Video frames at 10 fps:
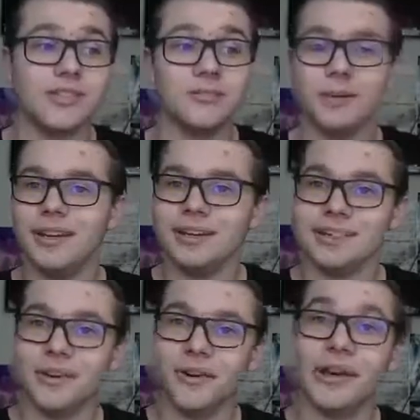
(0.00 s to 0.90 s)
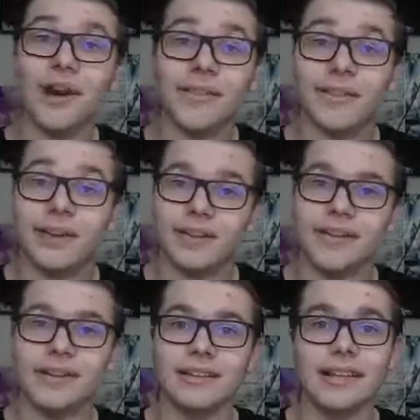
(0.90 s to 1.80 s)
sweetness going on there
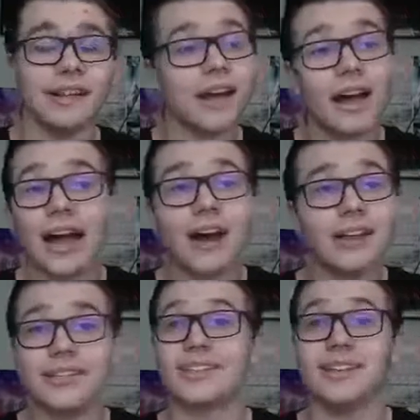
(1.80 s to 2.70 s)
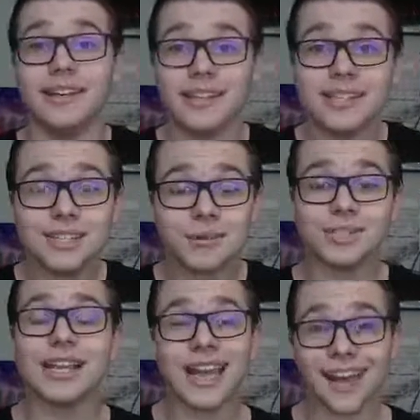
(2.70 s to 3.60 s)
that, honestly, it's so
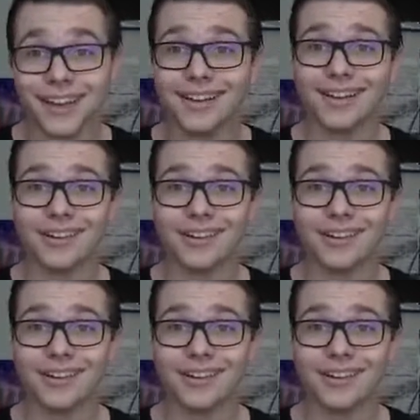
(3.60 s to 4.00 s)
sad.